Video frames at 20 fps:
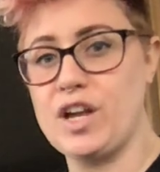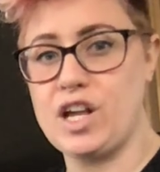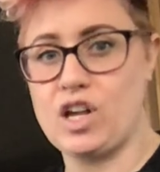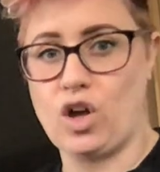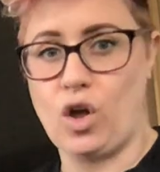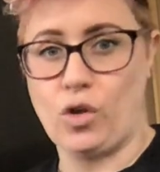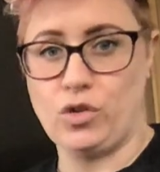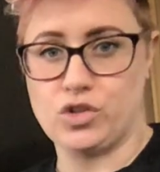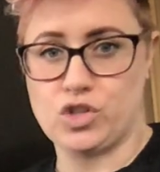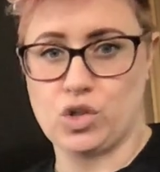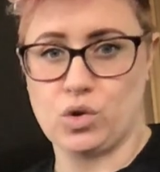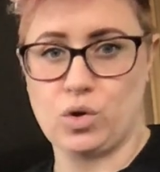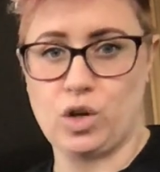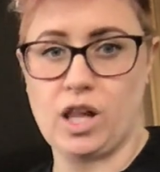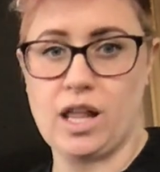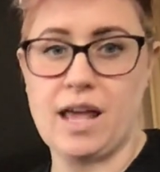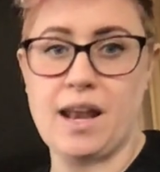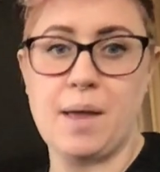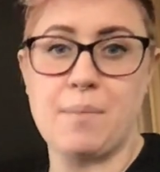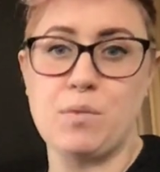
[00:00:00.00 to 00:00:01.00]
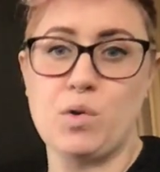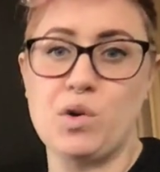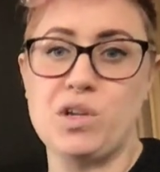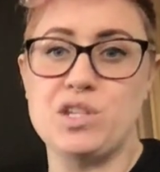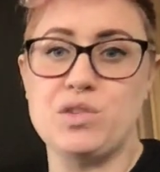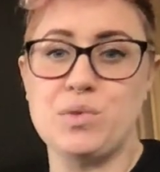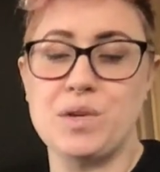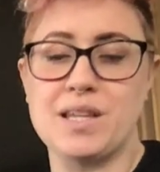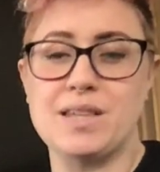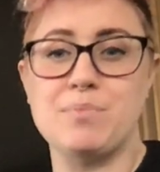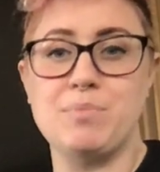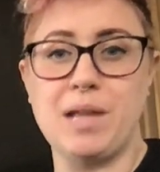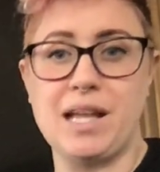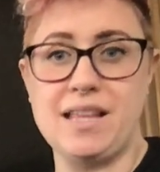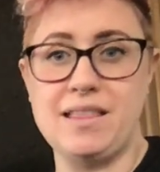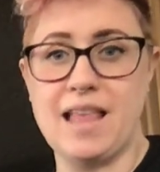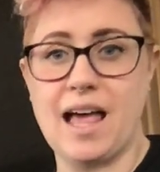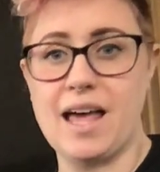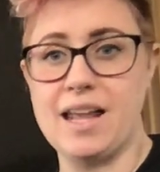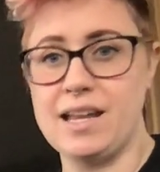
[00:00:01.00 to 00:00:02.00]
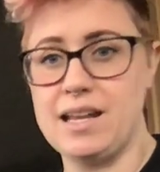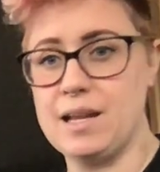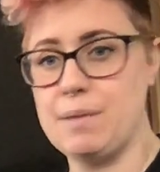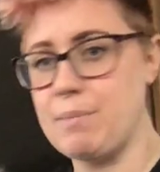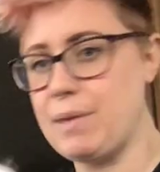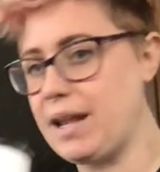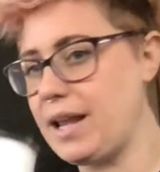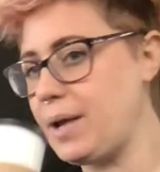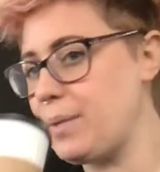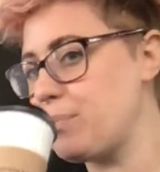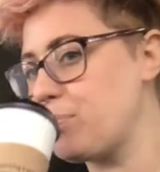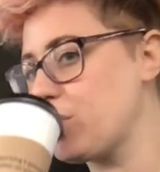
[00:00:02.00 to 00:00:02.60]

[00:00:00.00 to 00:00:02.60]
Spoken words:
cultural, and I'm going to explain that in a minute.